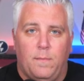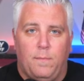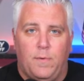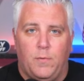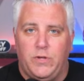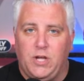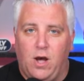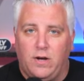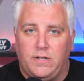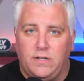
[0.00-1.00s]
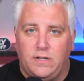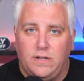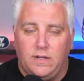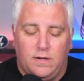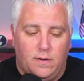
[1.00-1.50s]
But we talked
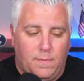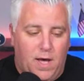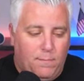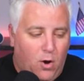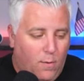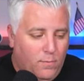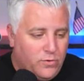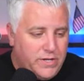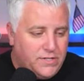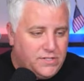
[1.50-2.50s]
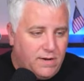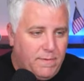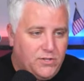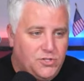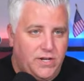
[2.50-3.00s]
about Paul Maurice and
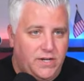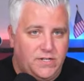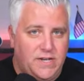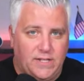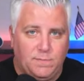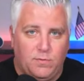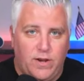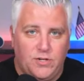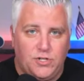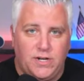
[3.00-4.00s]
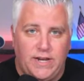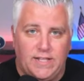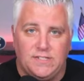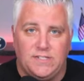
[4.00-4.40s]
mentioning desperation against